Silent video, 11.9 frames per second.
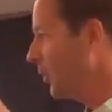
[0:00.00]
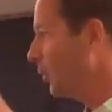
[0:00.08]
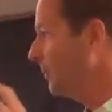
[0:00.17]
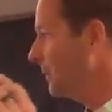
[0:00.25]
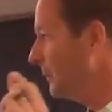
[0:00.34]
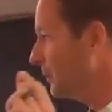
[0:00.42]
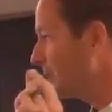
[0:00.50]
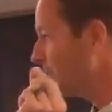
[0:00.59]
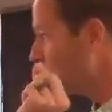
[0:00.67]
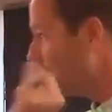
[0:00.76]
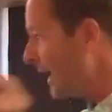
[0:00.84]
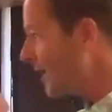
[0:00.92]
will be able to
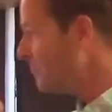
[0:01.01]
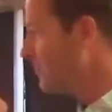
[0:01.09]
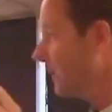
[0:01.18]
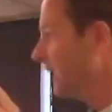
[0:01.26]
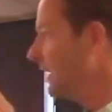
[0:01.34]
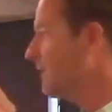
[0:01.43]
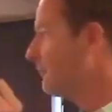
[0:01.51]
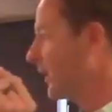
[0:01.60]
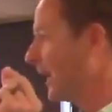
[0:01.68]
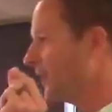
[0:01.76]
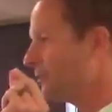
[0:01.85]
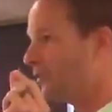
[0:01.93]
thank me
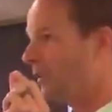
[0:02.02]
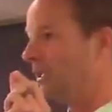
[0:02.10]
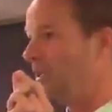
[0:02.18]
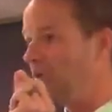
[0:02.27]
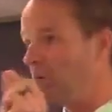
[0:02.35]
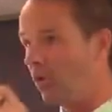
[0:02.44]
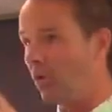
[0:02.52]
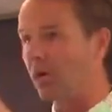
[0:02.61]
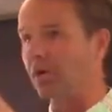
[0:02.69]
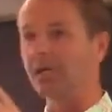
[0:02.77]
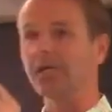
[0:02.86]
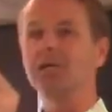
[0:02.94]
for answering
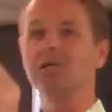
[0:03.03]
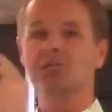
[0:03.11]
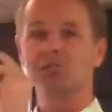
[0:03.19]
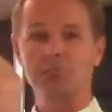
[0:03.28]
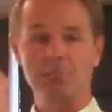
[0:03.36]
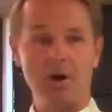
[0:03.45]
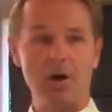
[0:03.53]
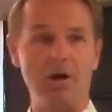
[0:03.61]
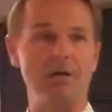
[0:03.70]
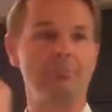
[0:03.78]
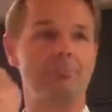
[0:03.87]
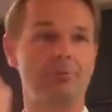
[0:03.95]
your
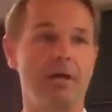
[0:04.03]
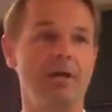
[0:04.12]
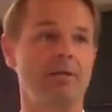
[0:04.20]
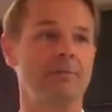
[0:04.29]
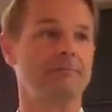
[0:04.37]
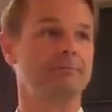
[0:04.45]
small prayer.